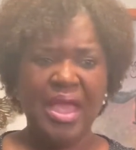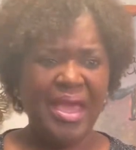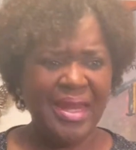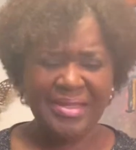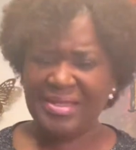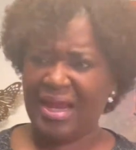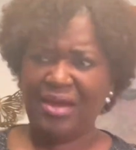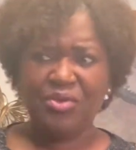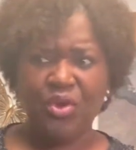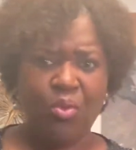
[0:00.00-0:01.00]
and I said, I
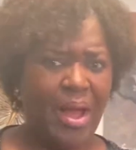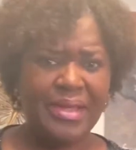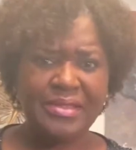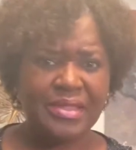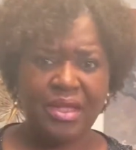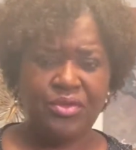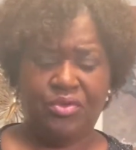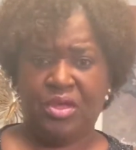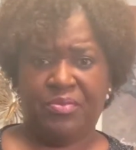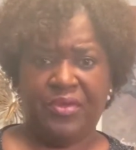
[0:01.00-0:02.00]
don't know why he's telling you
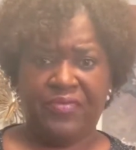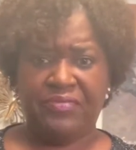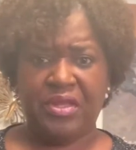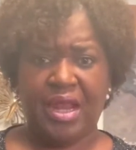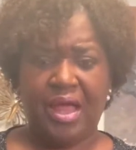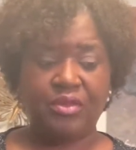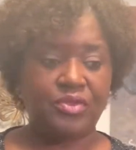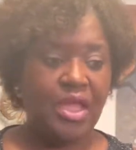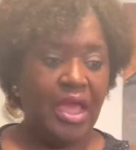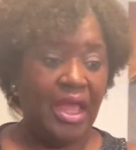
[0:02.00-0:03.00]
to give me $50.
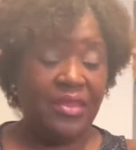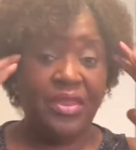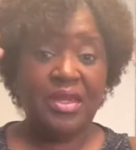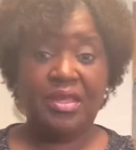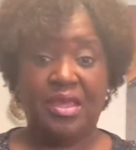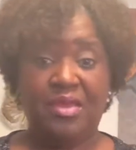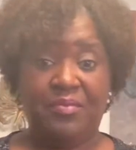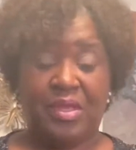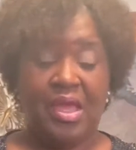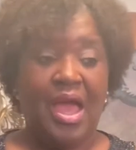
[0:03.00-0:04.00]
And then it hit
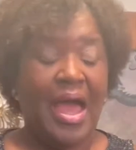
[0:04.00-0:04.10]
me.